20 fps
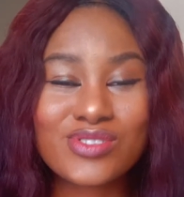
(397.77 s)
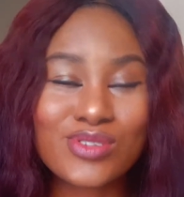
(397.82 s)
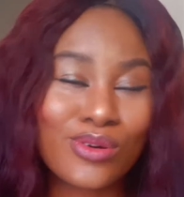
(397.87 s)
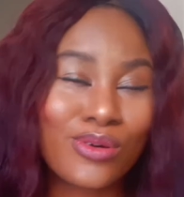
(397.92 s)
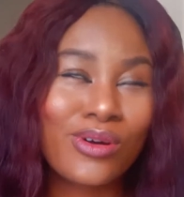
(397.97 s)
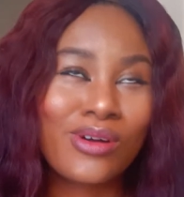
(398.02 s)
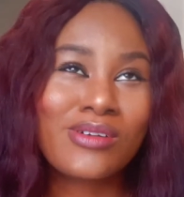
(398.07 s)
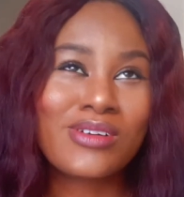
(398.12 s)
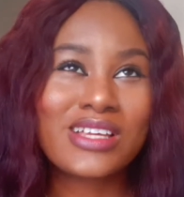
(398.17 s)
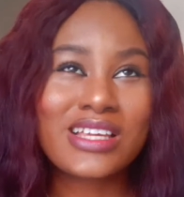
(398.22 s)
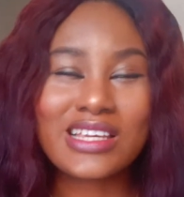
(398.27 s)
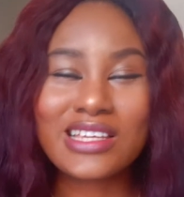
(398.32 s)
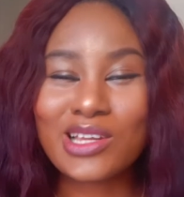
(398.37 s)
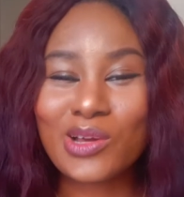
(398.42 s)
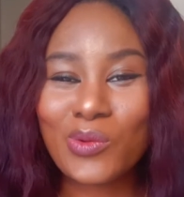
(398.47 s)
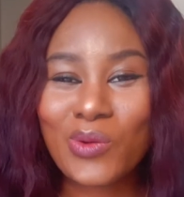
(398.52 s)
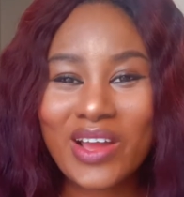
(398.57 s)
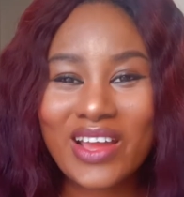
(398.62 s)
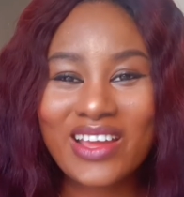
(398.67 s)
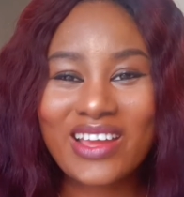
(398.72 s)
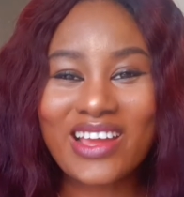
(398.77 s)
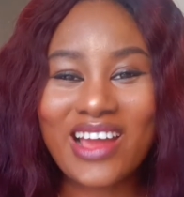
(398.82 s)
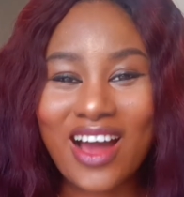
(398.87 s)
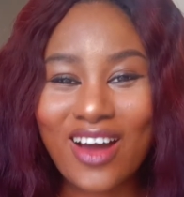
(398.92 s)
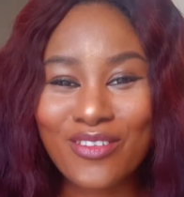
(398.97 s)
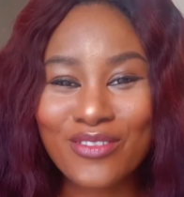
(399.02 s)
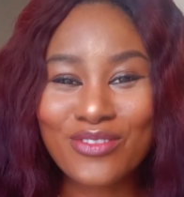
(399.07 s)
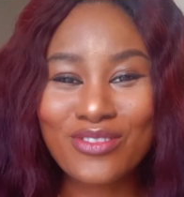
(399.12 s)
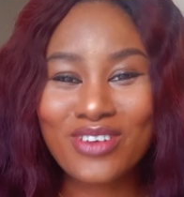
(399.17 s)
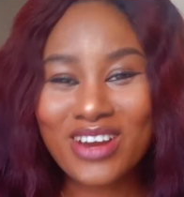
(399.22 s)
So in a way,
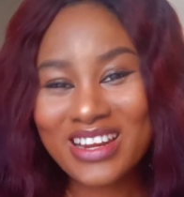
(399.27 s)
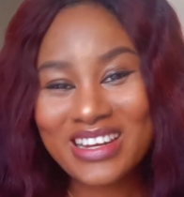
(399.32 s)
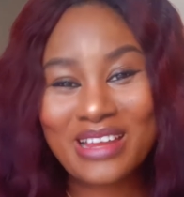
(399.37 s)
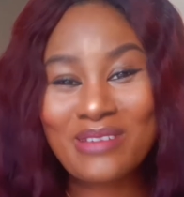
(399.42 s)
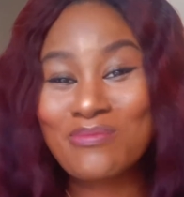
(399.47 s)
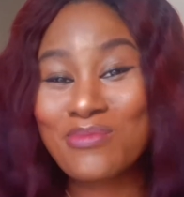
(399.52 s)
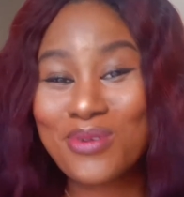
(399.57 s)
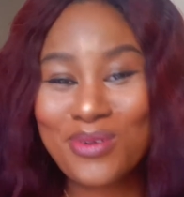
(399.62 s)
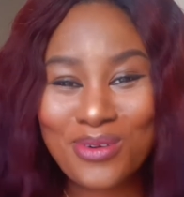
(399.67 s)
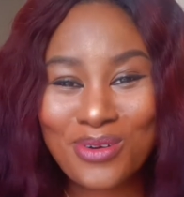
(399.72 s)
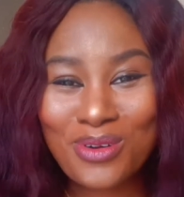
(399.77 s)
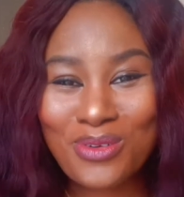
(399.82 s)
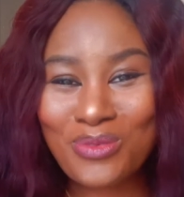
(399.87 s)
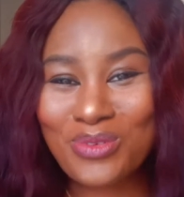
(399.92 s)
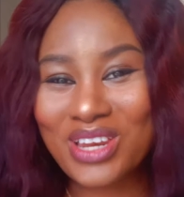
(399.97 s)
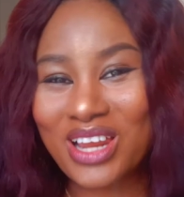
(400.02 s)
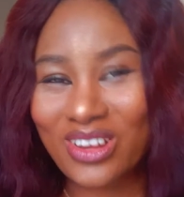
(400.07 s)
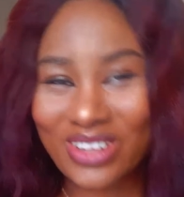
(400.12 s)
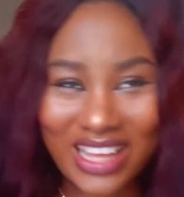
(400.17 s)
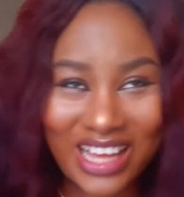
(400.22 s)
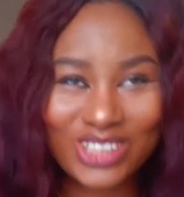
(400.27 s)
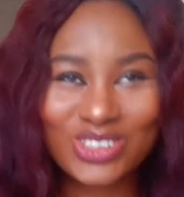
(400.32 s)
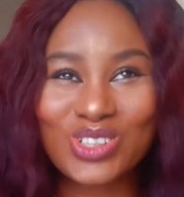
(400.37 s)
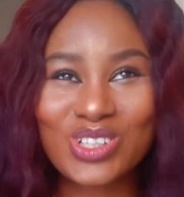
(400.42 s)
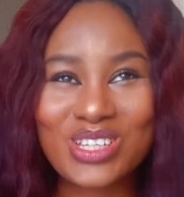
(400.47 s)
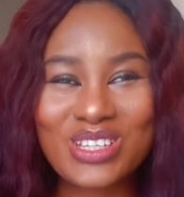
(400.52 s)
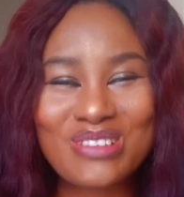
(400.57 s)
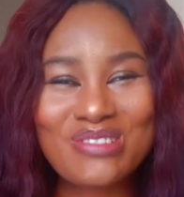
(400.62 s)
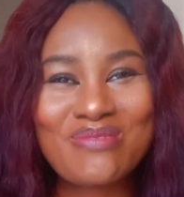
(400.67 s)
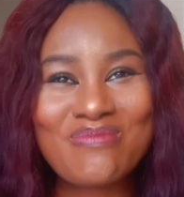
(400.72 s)
I've read a book without
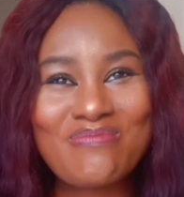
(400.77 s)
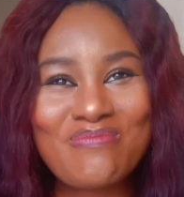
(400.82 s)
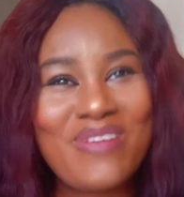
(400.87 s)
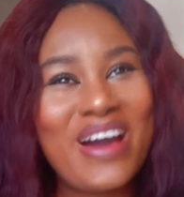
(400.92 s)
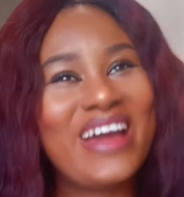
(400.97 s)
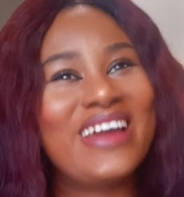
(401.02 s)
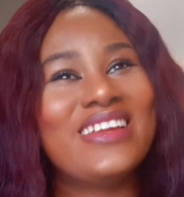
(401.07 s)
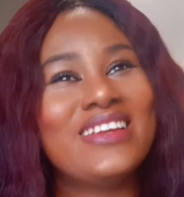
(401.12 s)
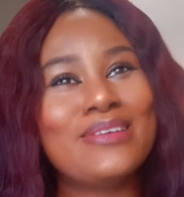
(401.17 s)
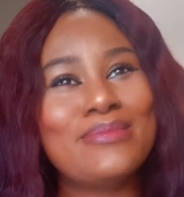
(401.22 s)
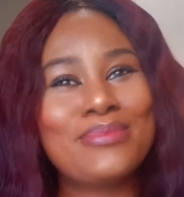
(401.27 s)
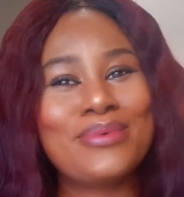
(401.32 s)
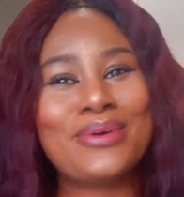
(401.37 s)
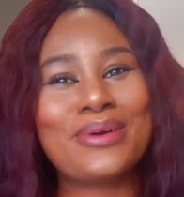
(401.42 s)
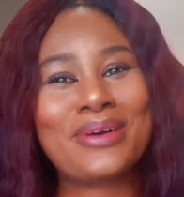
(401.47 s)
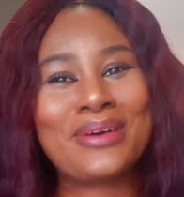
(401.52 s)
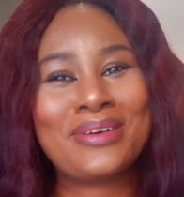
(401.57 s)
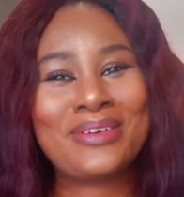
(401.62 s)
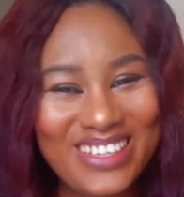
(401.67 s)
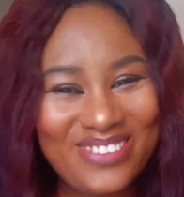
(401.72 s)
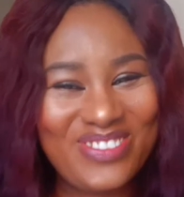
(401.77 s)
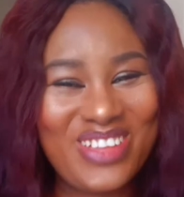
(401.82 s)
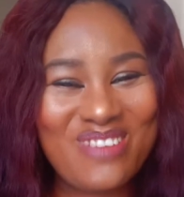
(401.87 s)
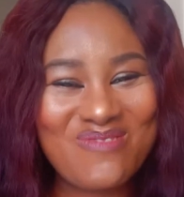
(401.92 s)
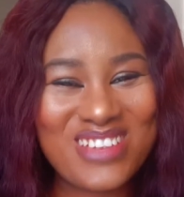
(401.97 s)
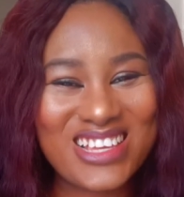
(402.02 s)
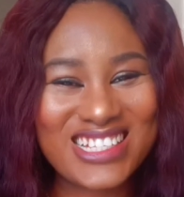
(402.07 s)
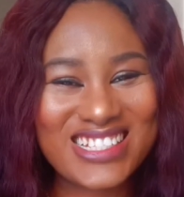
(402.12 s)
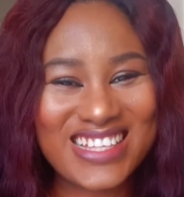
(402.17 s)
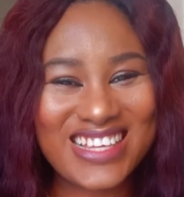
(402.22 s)
actually buying the book, if
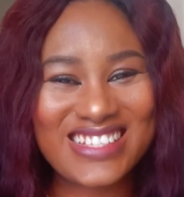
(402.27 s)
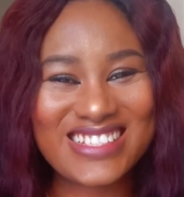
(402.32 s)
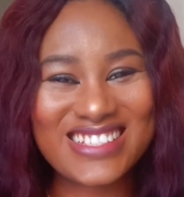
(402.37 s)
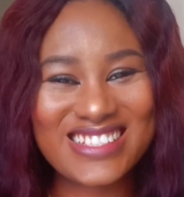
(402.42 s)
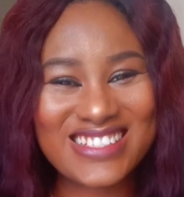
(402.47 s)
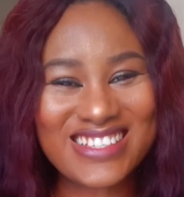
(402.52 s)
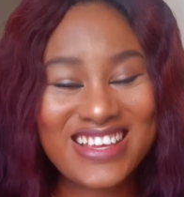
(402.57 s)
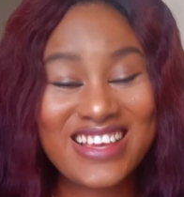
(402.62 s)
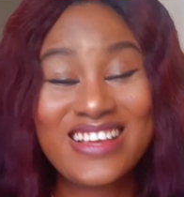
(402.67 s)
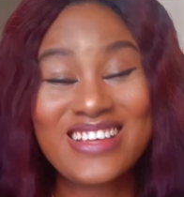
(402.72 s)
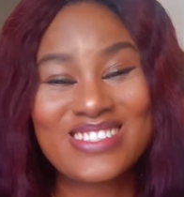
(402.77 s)
that makes sense.